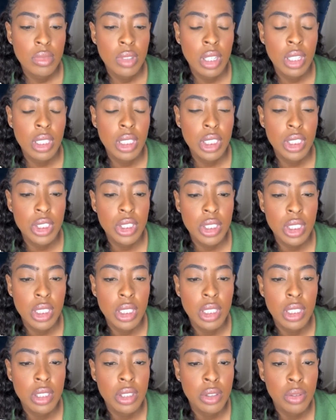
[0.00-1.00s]

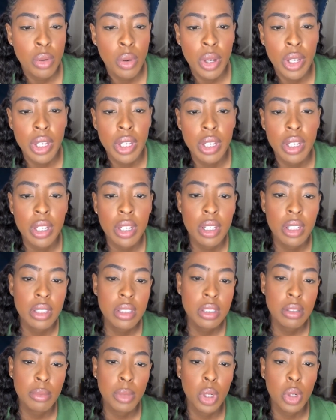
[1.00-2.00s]
Alicia, Toya,
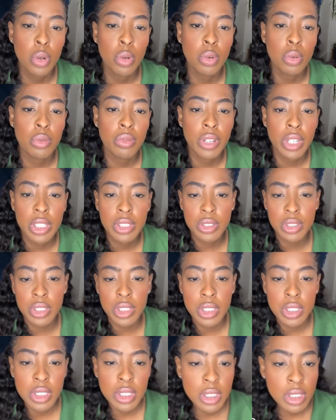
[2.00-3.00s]
Simone, Phaedra.